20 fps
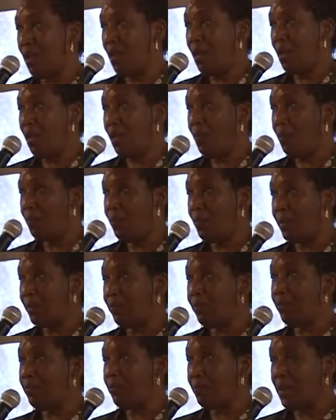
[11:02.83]
Uh, but
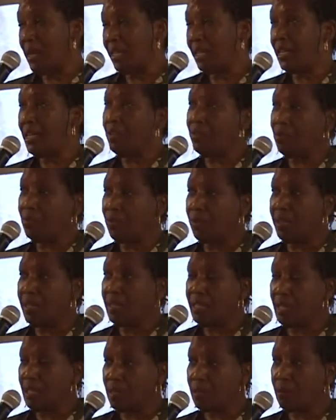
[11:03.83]
again,
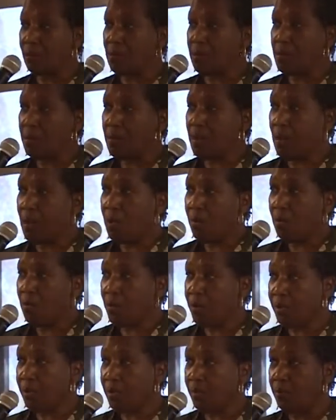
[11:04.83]
during this
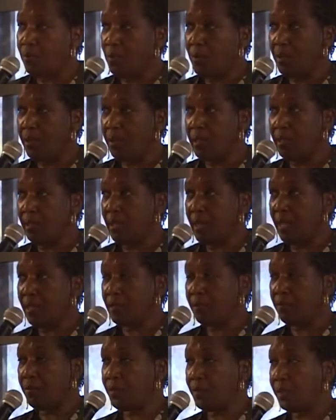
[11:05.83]
course of war, these
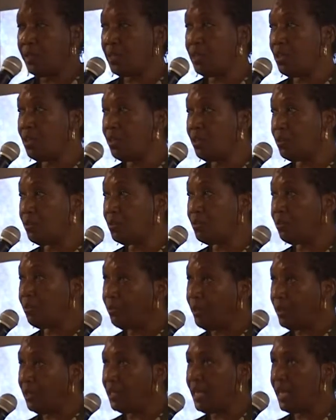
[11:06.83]
last 14 years,
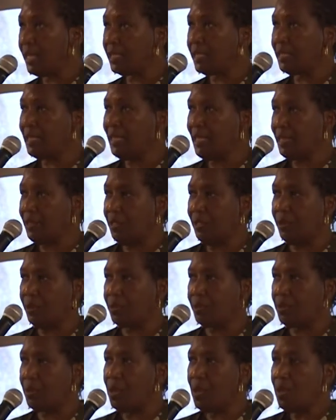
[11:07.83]
really last 10
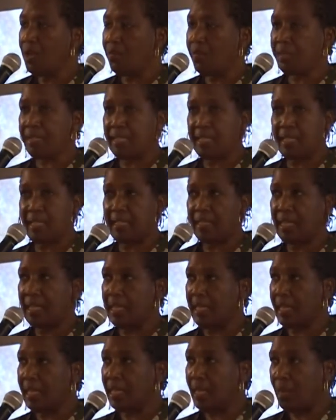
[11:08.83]
years, we've seen
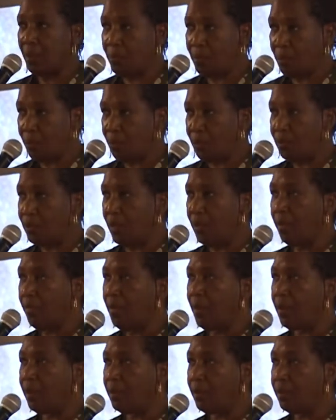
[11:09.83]
an upsurge of
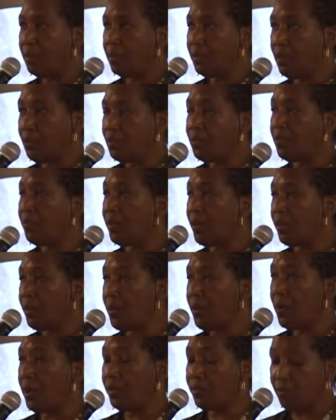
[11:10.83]
our use of our
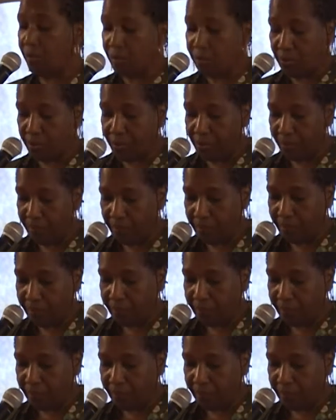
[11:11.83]
guard and reserve.